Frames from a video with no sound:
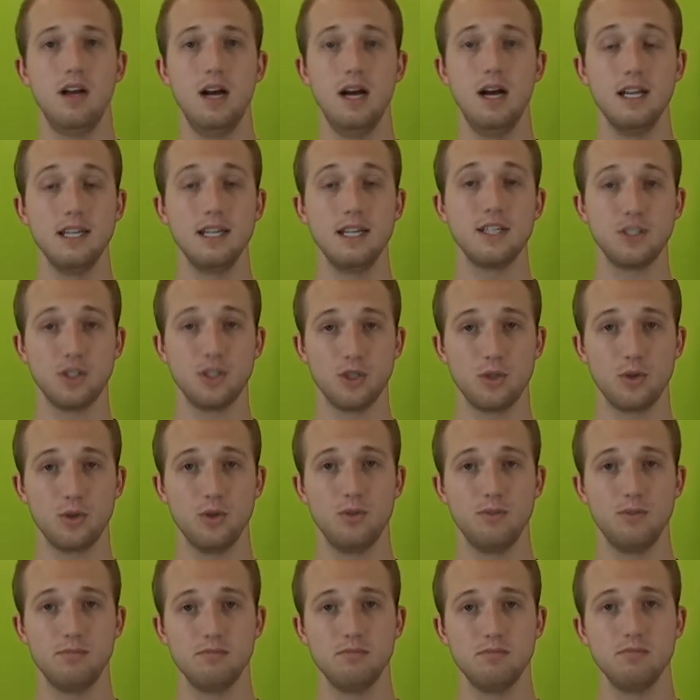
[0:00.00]

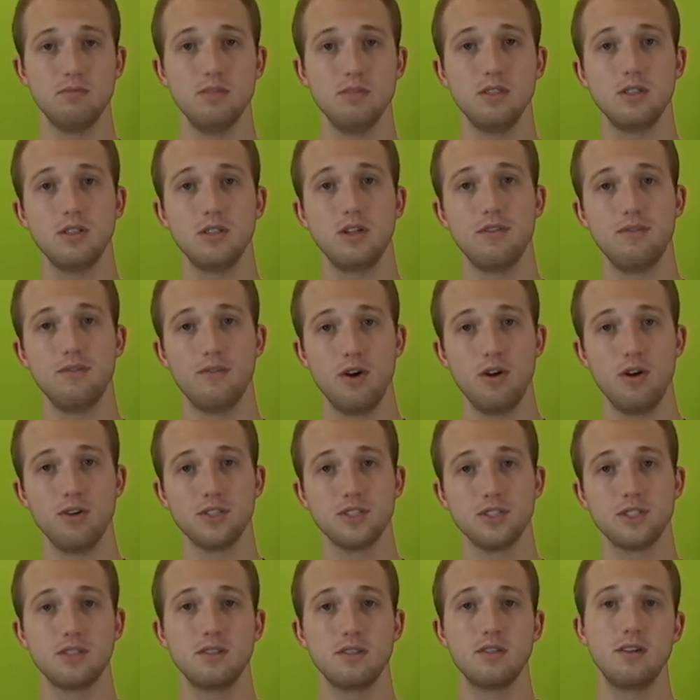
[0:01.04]
Electrical
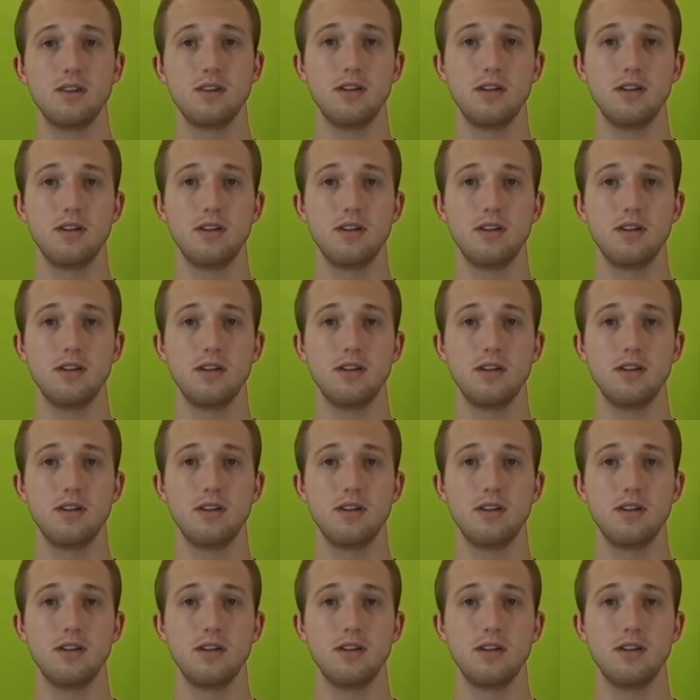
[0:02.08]
converts